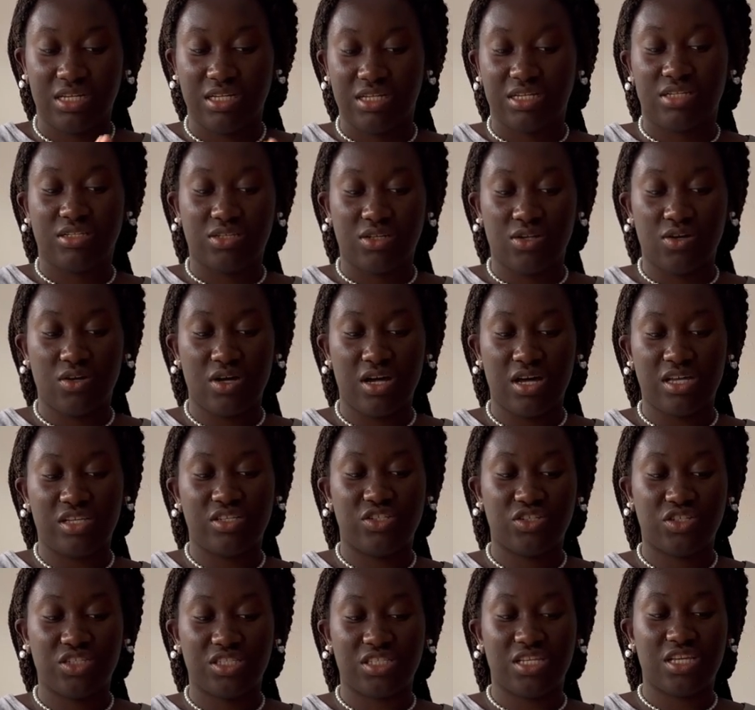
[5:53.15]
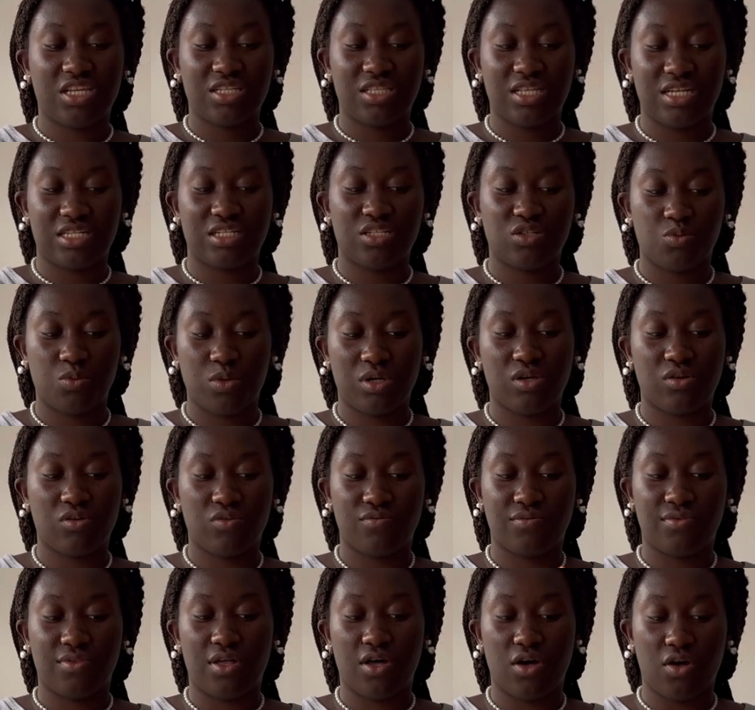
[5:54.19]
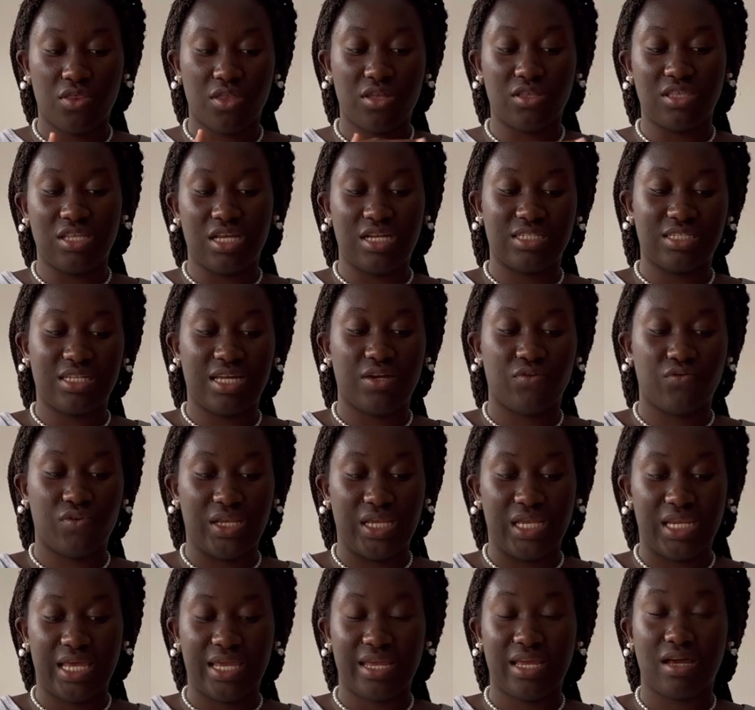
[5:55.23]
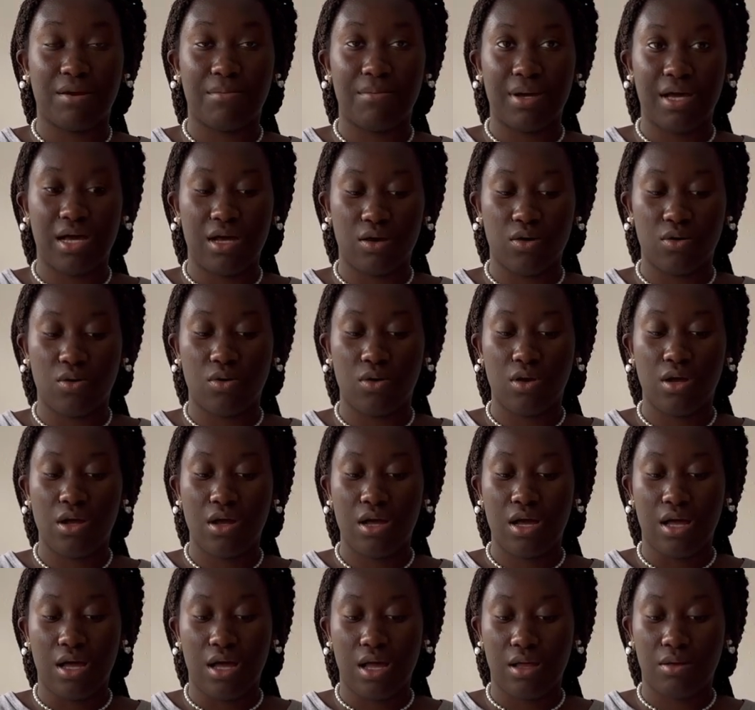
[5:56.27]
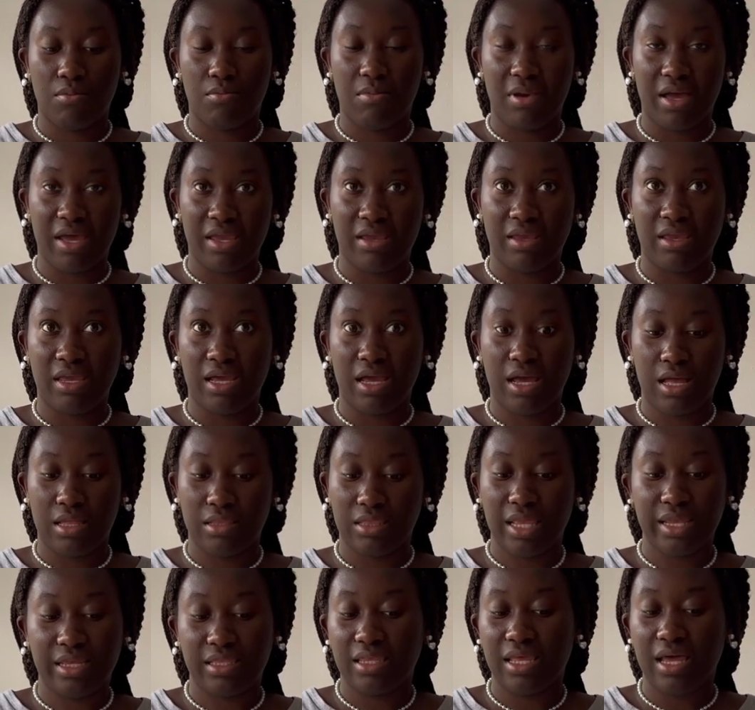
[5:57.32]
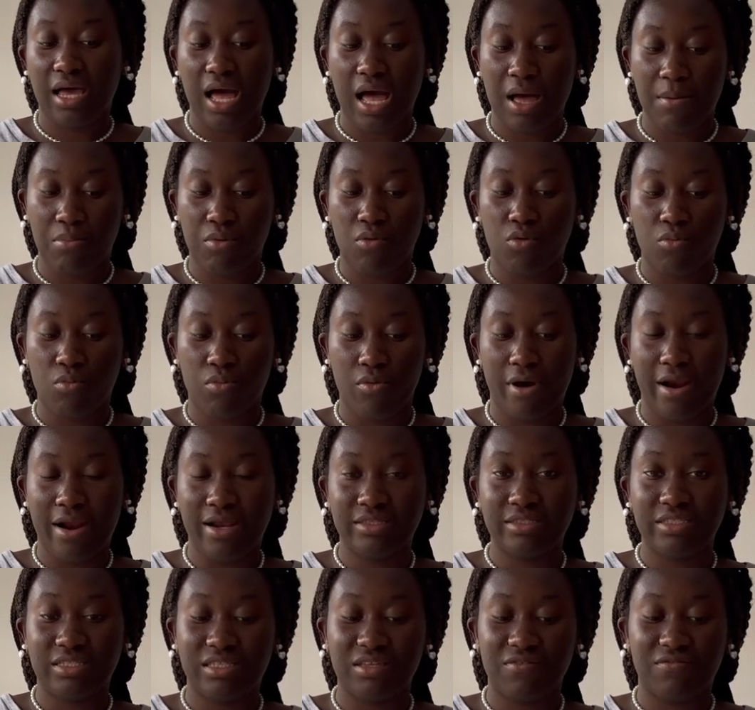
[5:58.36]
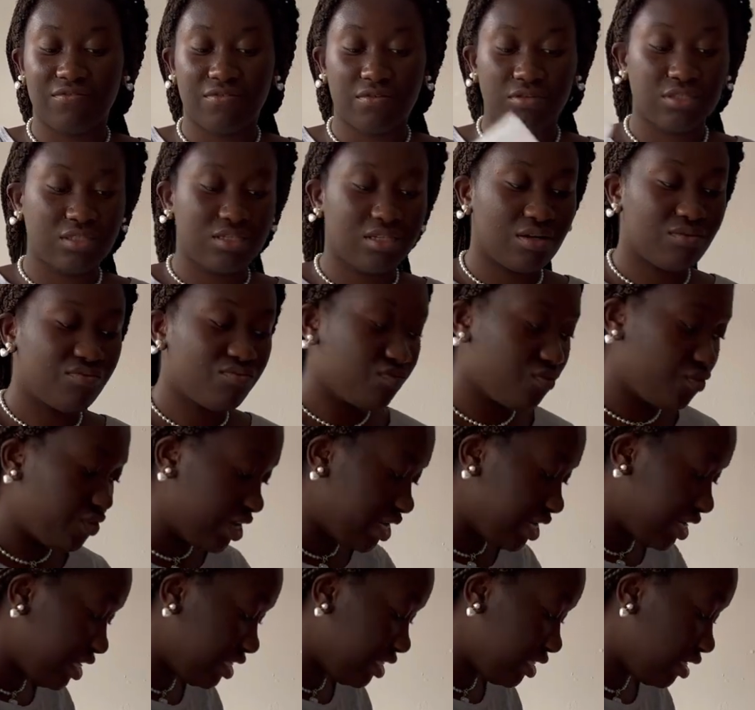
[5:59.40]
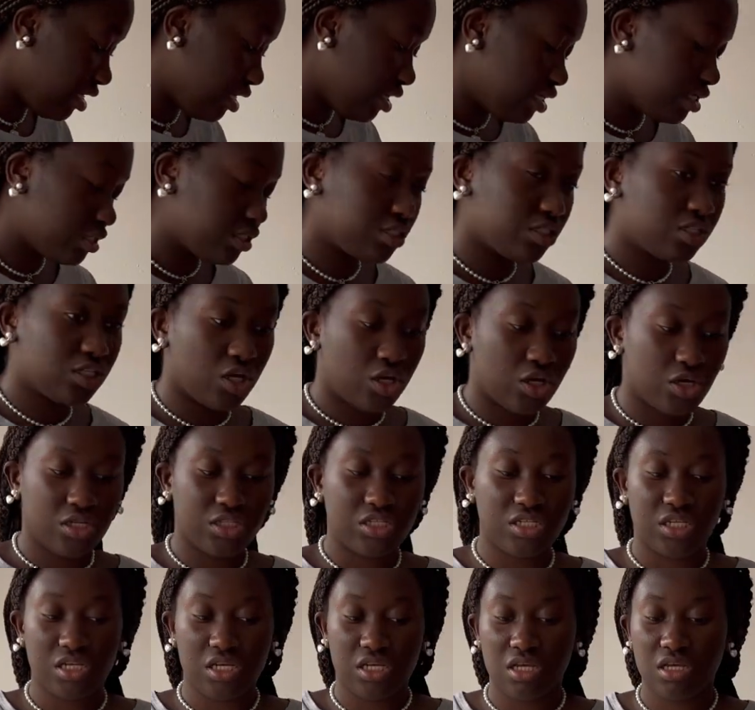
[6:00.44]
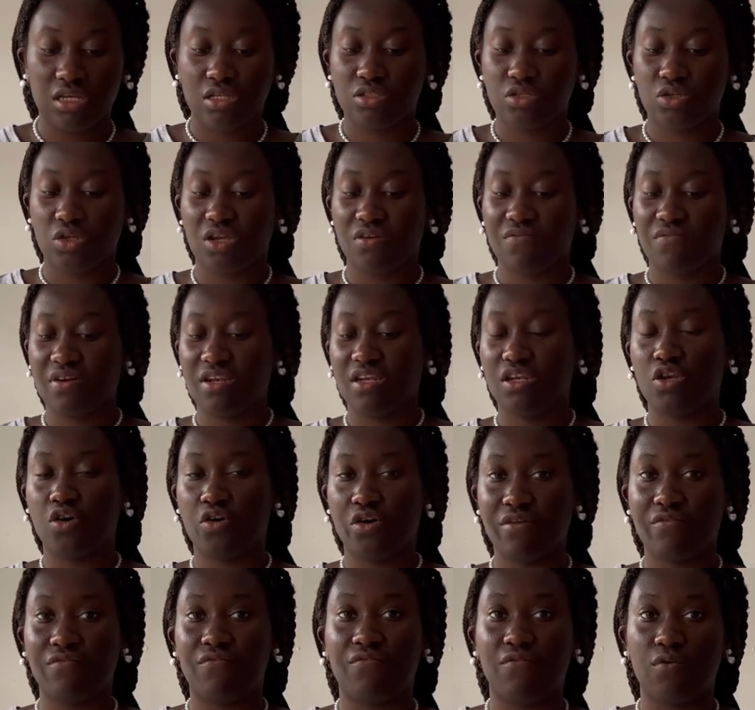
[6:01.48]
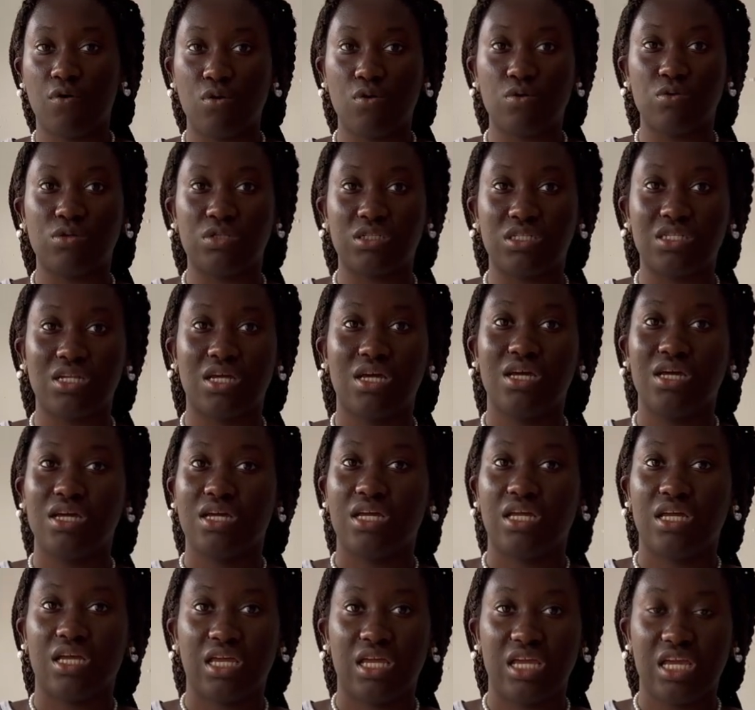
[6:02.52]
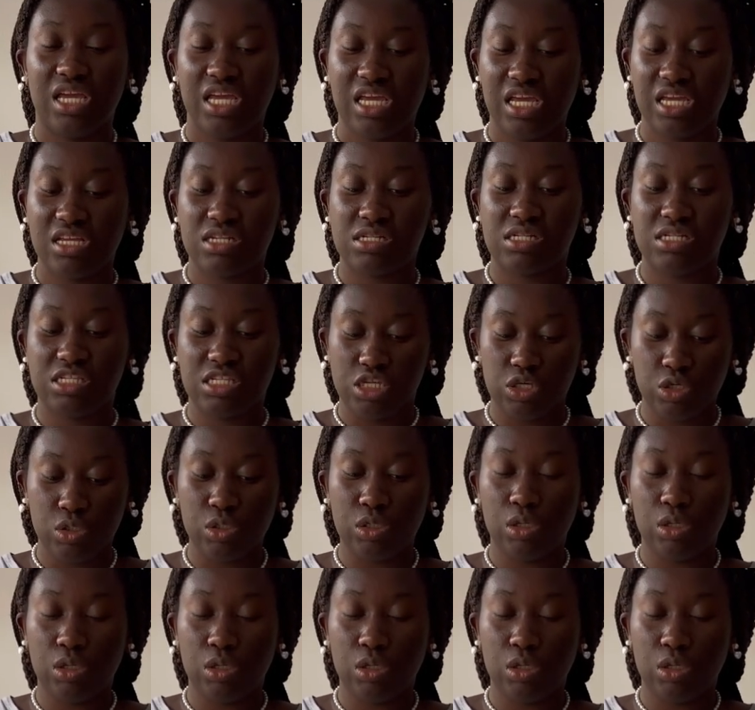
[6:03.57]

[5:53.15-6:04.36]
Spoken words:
So I just think that's one of other things I really like about my, like, the Apple brand. The phones are really sturdy, so even though it falls, it still